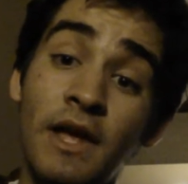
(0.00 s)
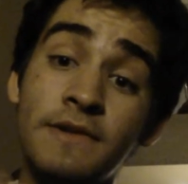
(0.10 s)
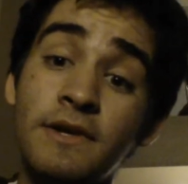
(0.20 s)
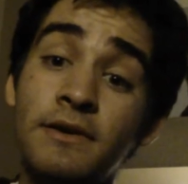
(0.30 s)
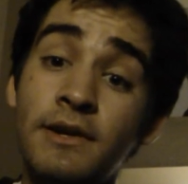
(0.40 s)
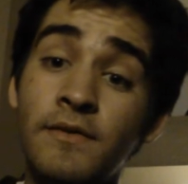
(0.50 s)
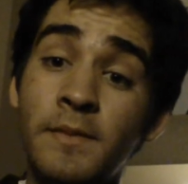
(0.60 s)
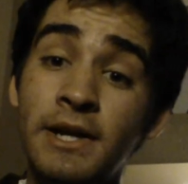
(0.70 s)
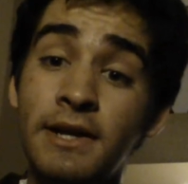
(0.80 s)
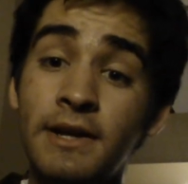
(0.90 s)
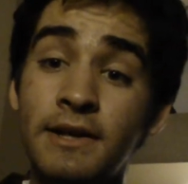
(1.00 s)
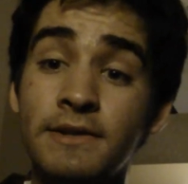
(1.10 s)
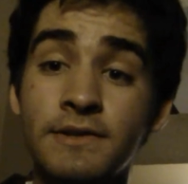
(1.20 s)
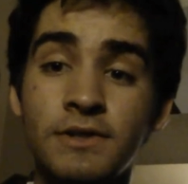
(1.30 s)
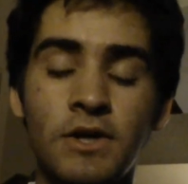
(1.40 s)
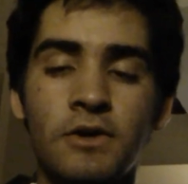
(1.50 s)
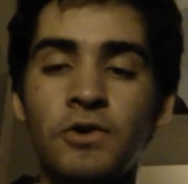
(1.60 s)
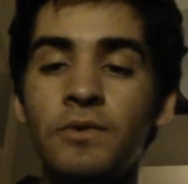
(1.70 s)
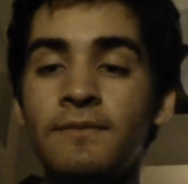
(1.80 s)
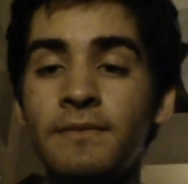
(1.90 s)
How's it going, everybody? It is
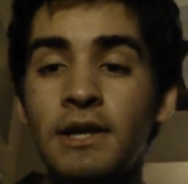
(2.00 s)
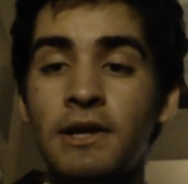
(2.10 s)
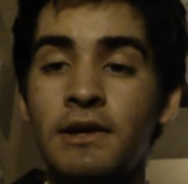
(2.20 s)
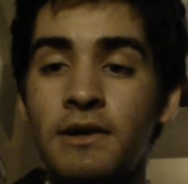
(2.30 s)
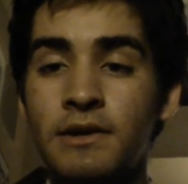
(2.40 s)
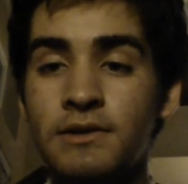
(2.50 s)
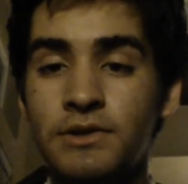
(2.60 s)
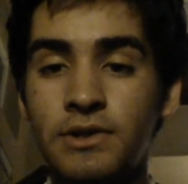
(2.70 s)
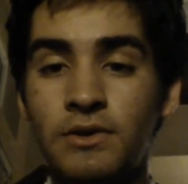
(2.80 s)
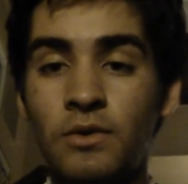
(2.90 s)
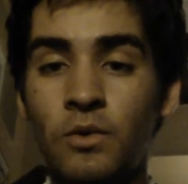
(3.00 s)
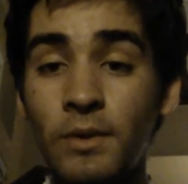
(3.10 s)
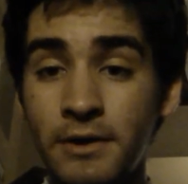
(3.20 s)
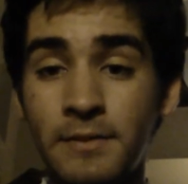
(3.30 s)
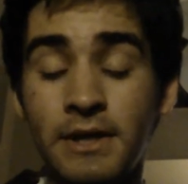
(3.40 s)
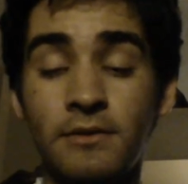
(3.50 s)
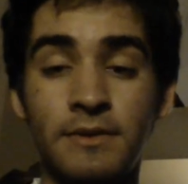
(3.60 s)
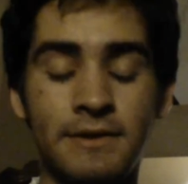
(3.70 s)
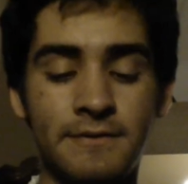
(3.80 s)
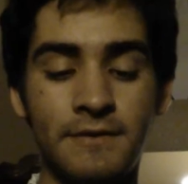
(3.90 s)
Jaku. So, where to begin
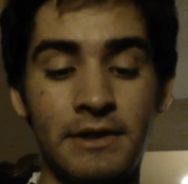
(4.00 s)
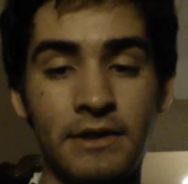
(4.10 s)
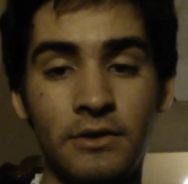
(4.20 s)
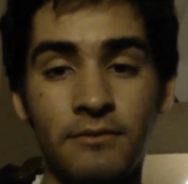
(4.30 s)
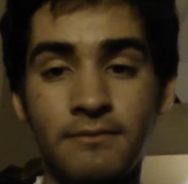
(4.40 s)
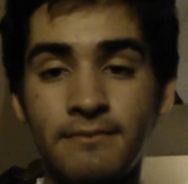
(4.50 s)
with this video?